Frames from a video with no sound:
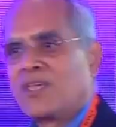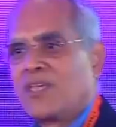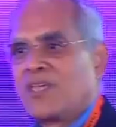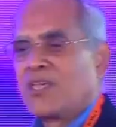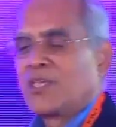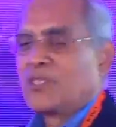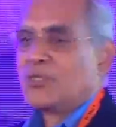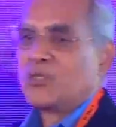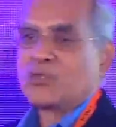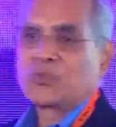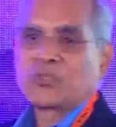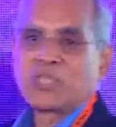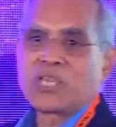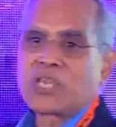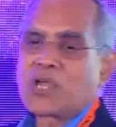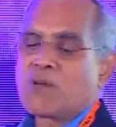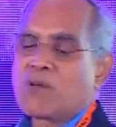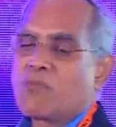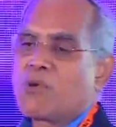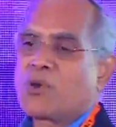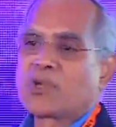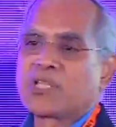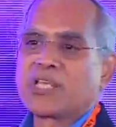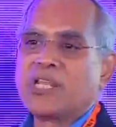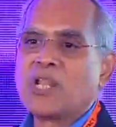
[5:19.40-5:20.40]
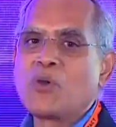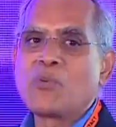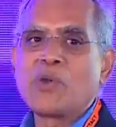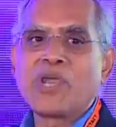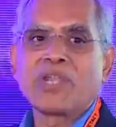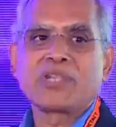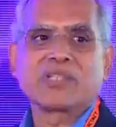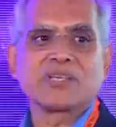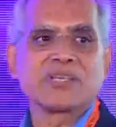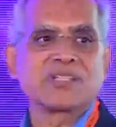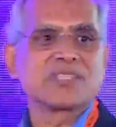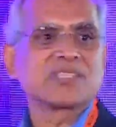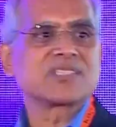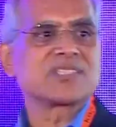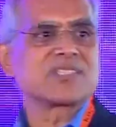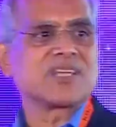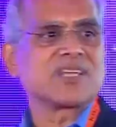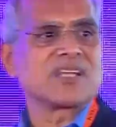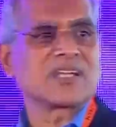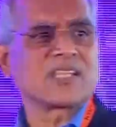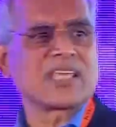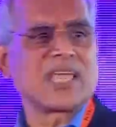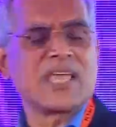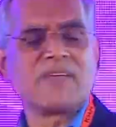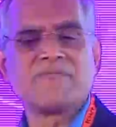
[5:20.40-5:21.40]
You think about innovators
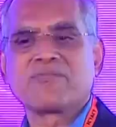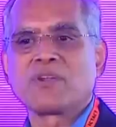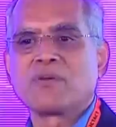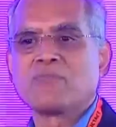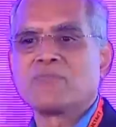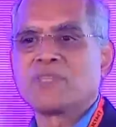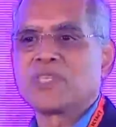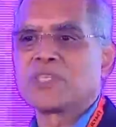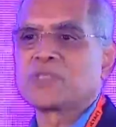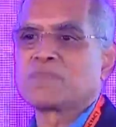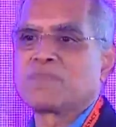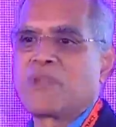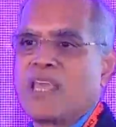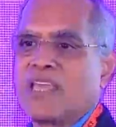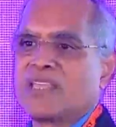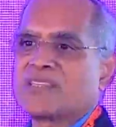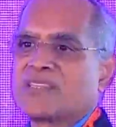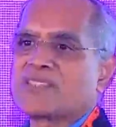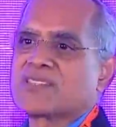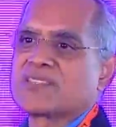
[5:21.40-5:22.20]
that came from this place,